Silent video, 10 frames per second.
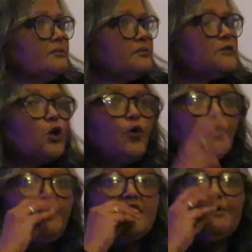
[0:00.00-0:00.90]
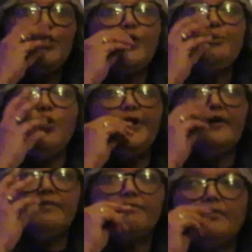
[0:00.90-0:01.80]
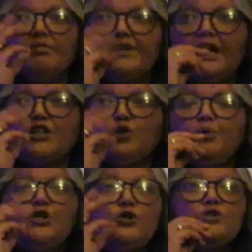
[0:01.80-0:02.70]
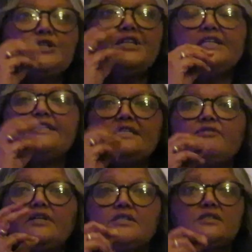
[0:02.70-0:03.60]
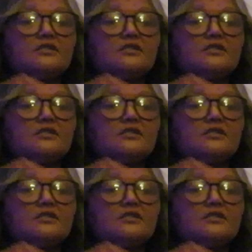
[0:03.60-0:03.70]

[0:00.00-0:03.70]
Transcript: to hold me but out of the news and in the TVs